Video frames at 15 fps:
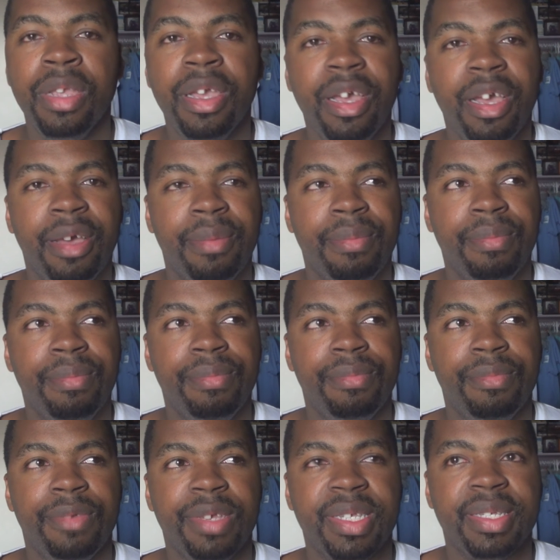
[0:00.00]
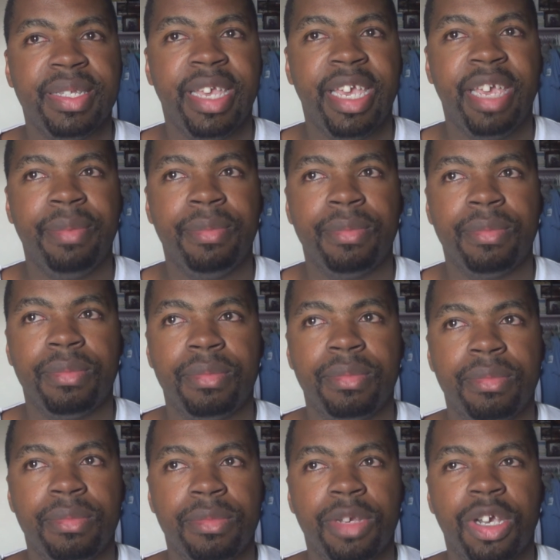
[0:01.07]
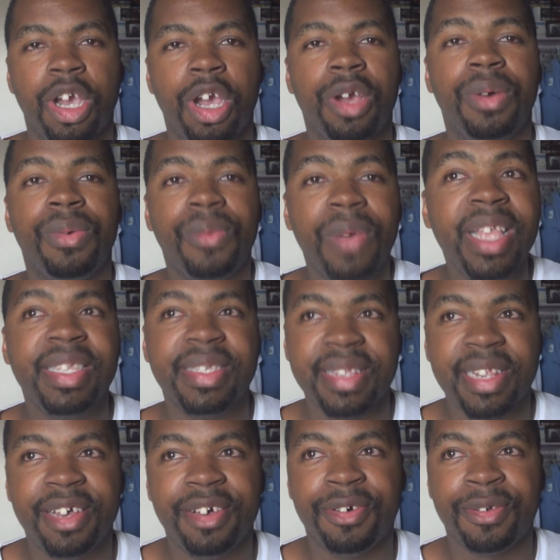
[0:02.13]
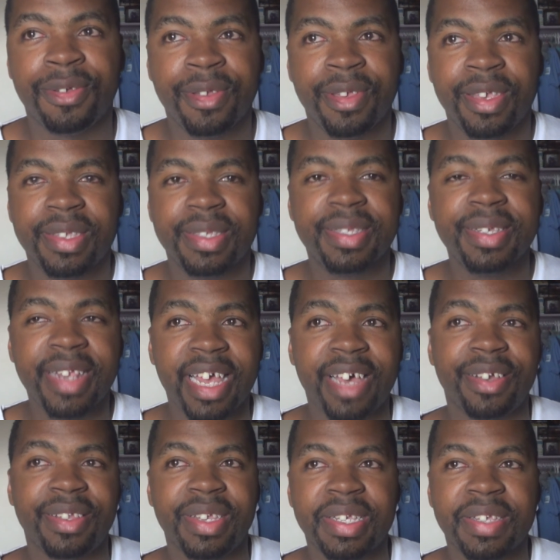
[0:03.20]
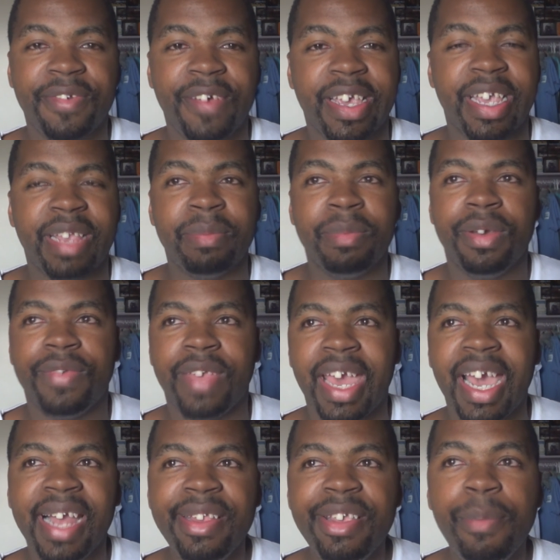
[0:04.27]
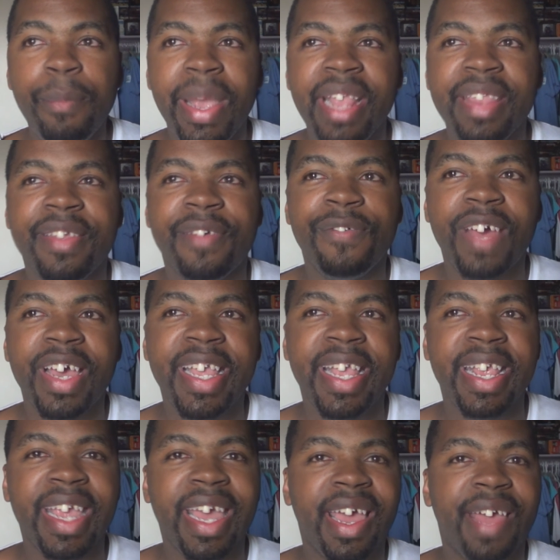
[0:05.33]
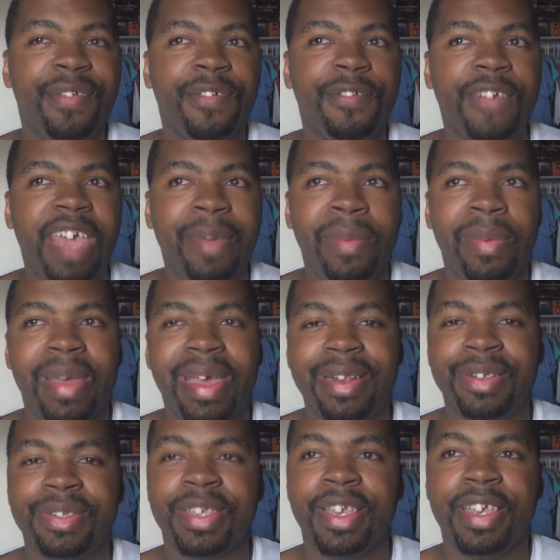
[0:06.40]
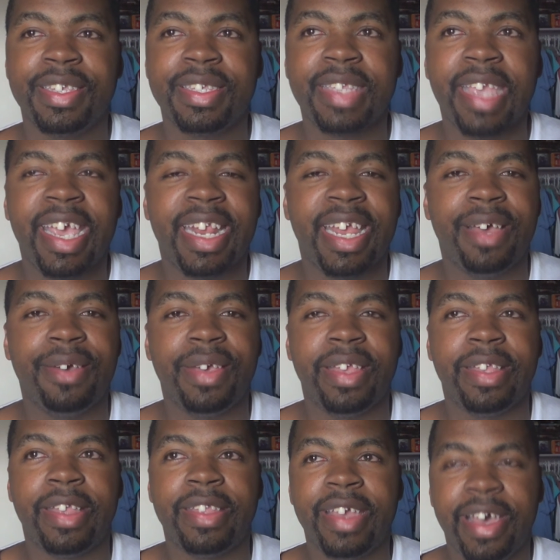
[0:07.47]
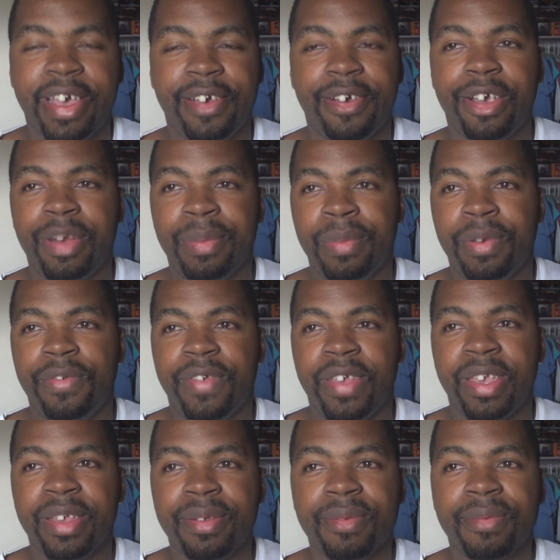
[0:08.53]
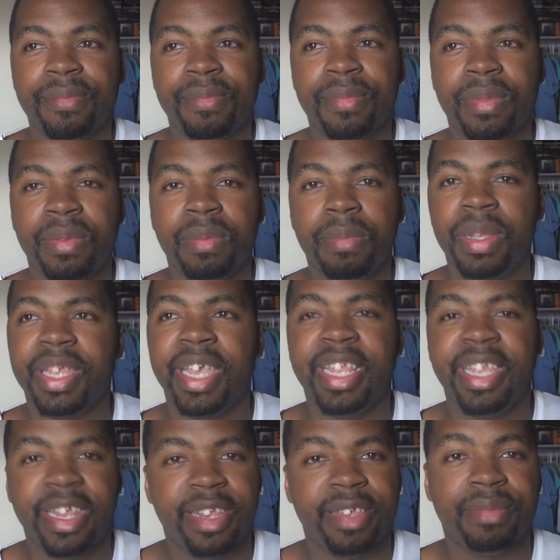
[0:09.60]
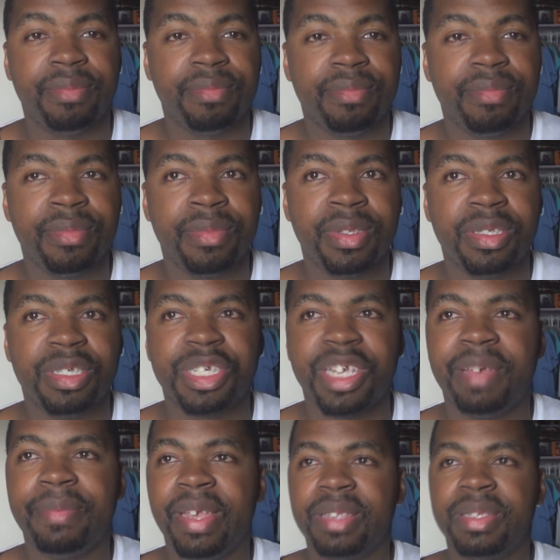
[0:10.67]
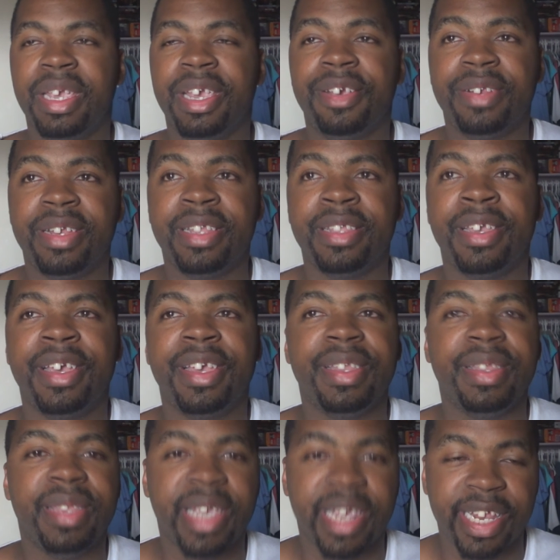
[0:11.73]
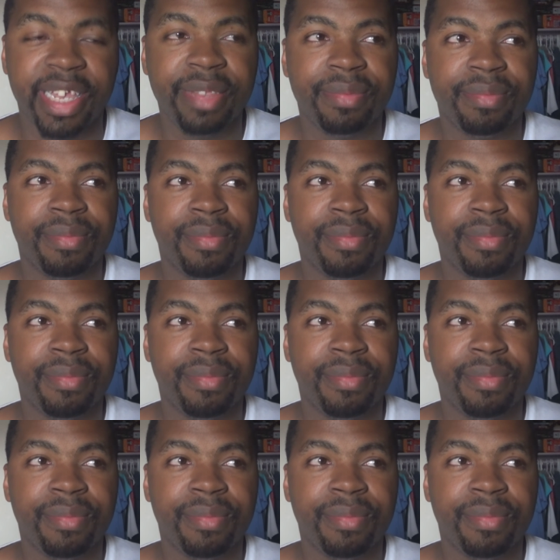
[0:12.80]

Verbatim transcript: um, what's his name? Carl Winslow stood out in this fucking movie. How do you make the fucking guy from Family Matters stand out in a Die Hard movie? But they did it. John McTiernan did it.